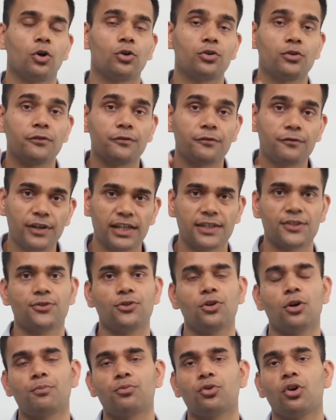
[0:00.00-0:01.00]
you want to
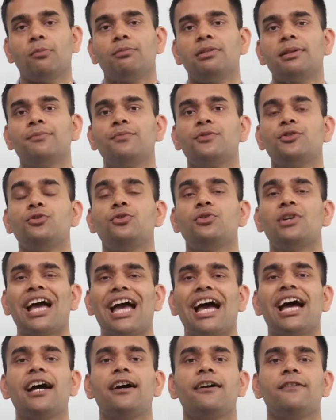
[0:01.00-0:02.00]
fix your problem, you
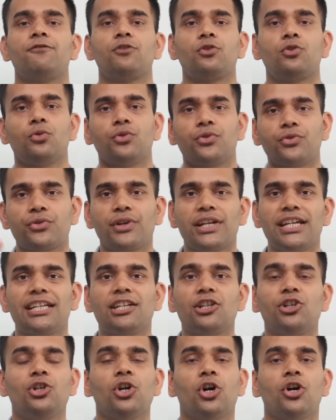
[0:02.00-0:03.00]
have to
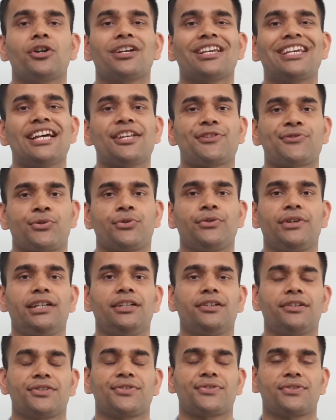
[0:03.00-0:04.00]
treat your
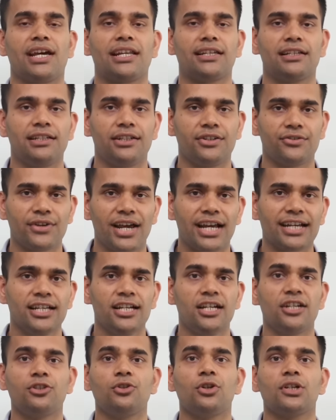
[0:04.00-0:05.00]
gastrointestinal
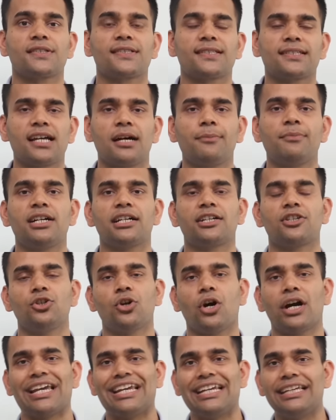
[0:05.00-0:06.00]
tract, your stomach,
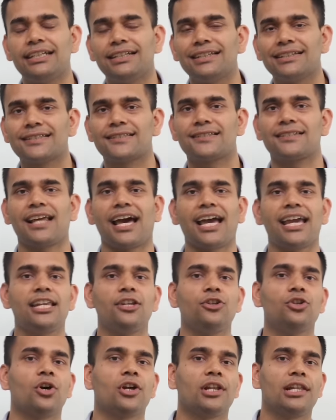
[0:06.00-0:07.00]
your
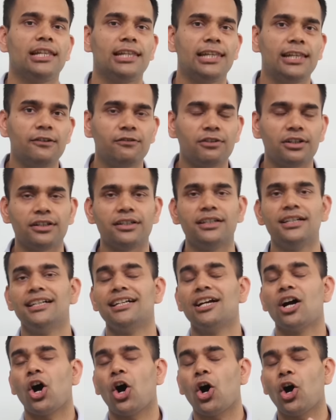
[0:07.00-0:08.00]
intestine, your liver.
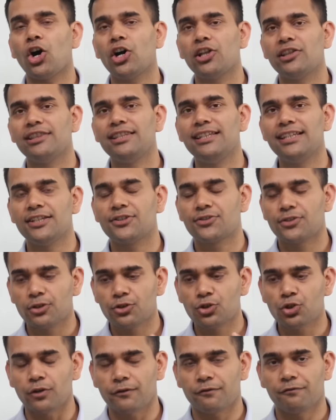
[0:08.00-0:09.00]
All these
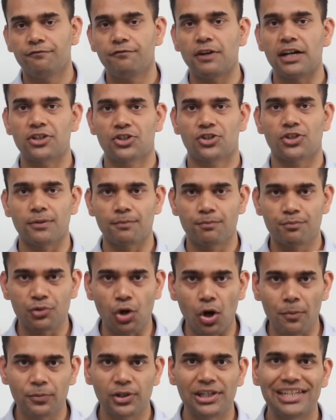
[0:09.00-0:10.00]
should function
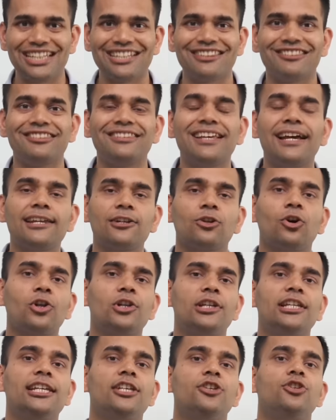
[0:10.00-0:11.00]
properly, then
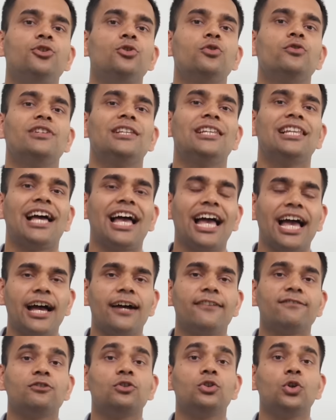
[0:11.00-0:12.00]
only you will
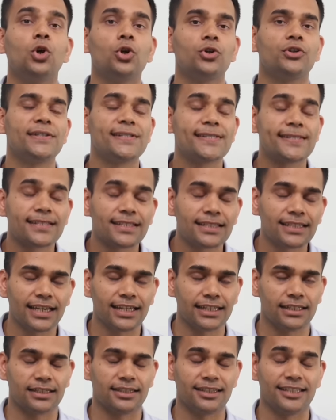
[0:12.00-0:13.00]
have good
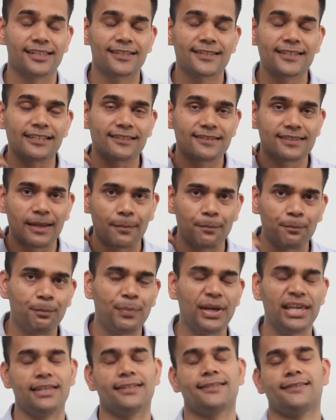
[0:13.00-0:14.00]
skin. This is the
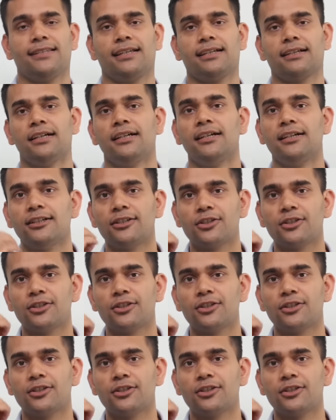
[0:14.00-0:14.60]
basic.